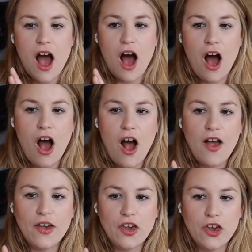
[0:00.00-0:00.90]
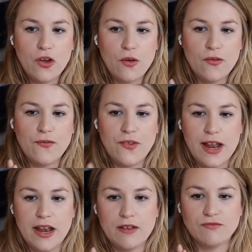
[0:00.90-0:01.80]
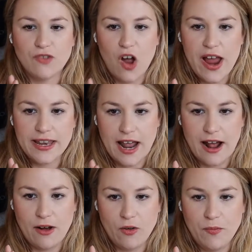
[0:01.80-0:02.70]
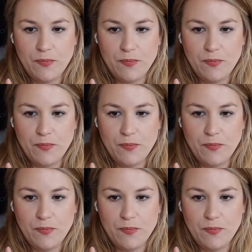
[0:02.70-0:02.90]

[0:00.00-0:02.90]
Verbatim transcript: are you feeling right now